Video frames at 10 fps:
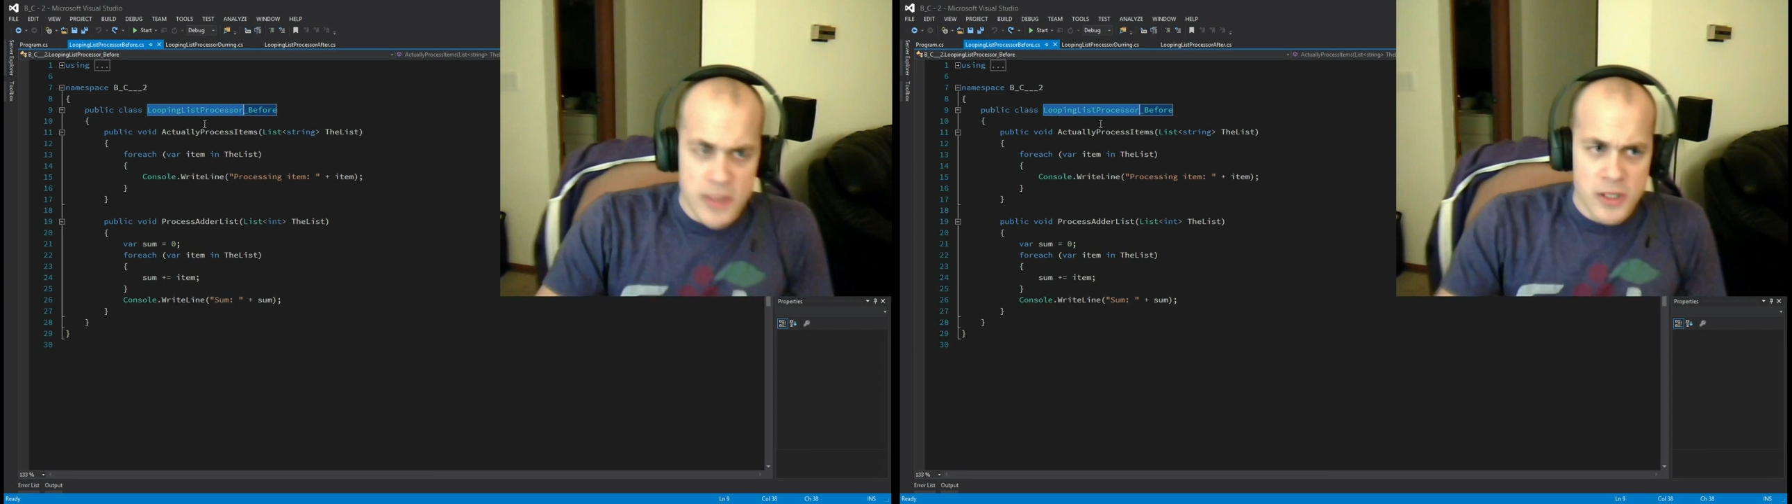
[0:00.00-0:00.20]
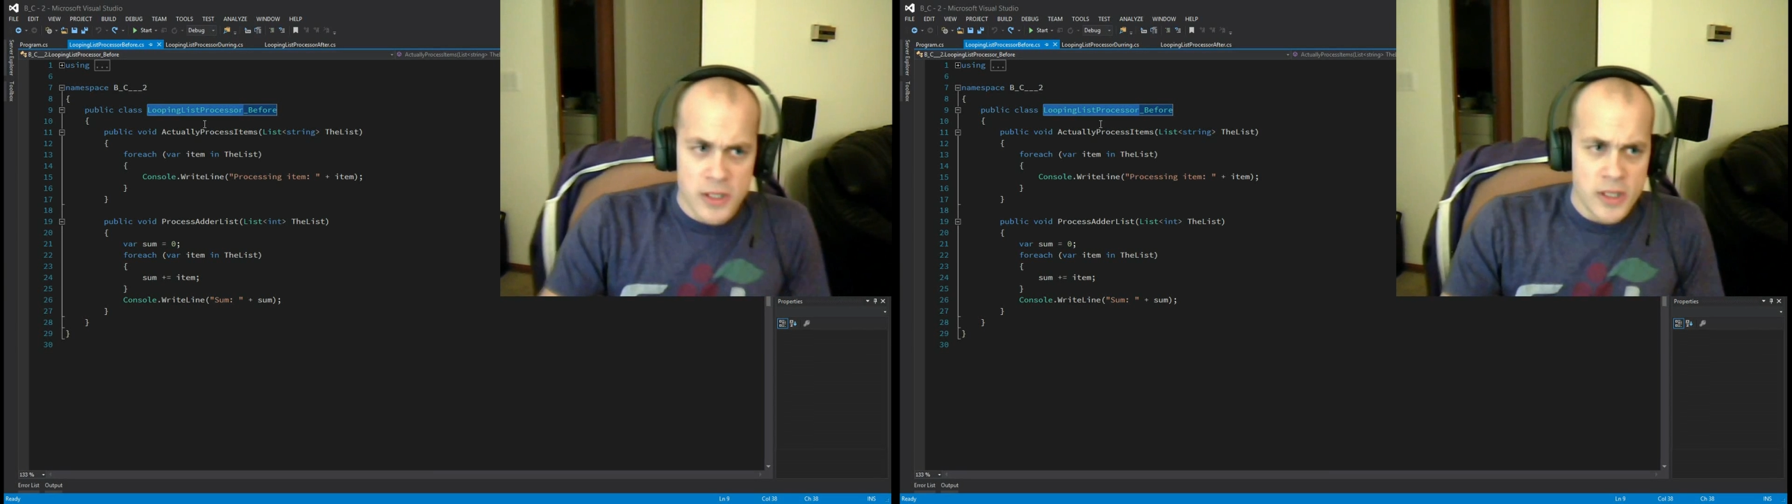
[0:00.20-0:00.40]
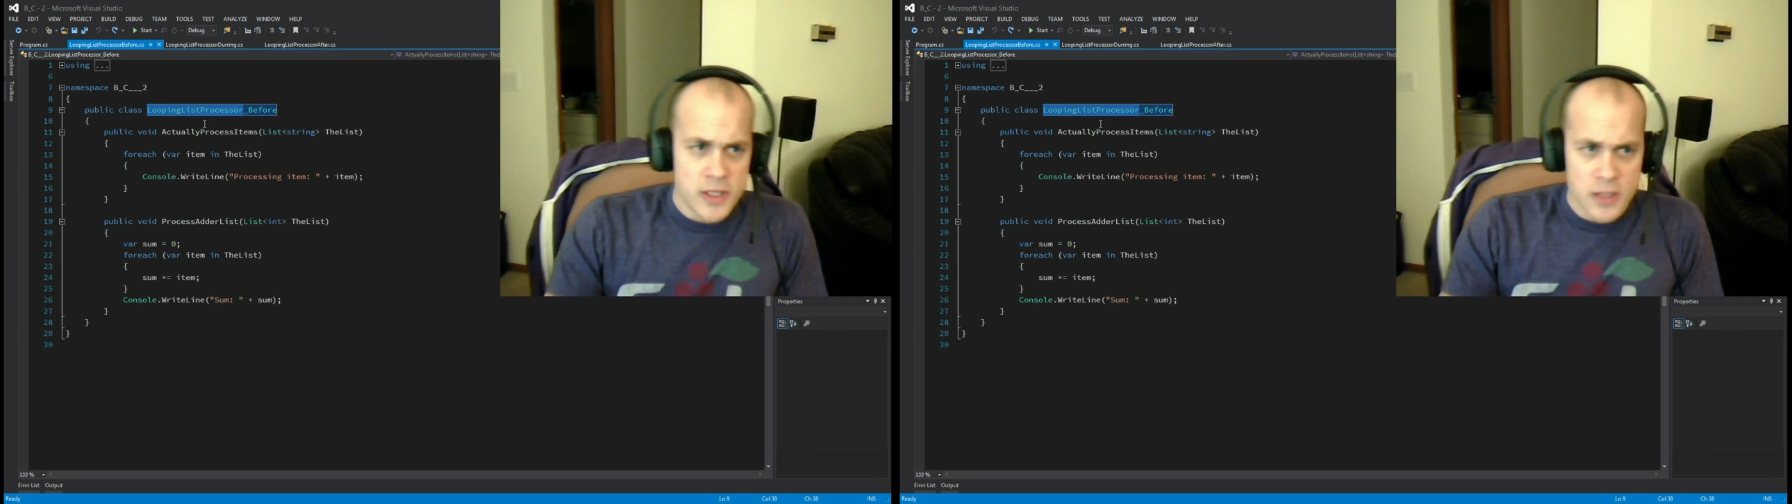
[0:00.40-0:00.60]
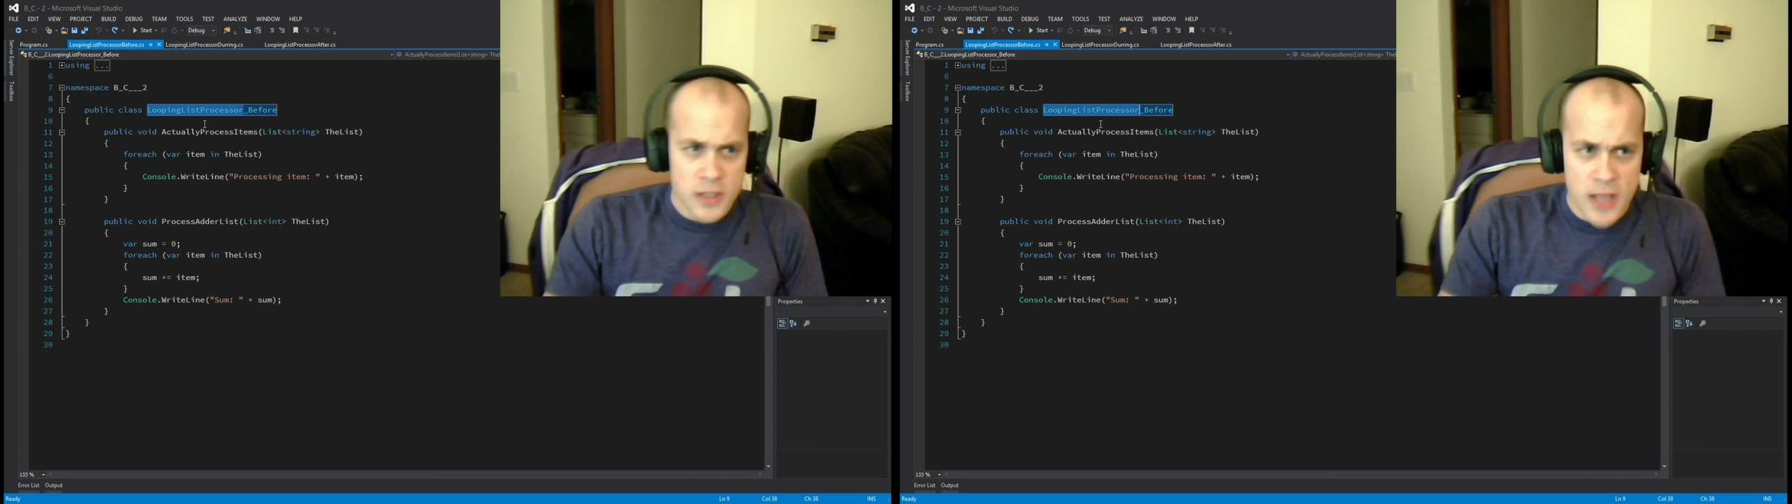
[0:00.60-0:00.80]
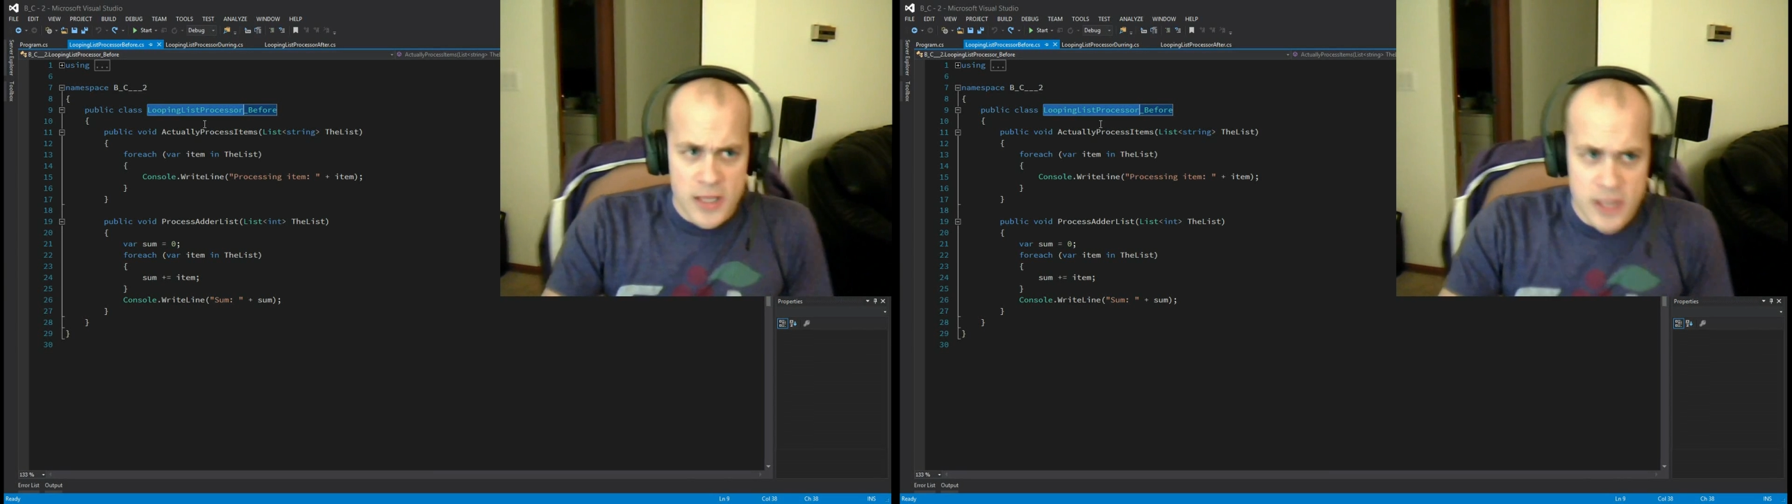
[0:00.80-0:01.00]
Basically,
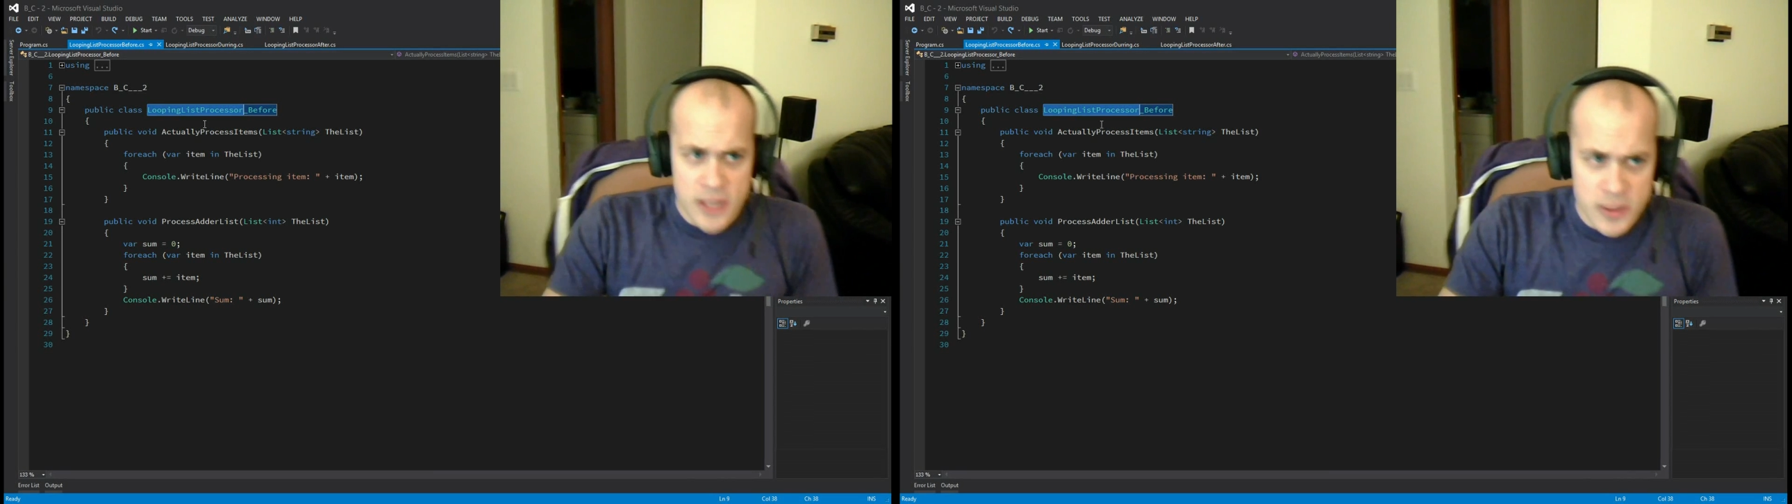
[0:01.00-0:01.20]
this class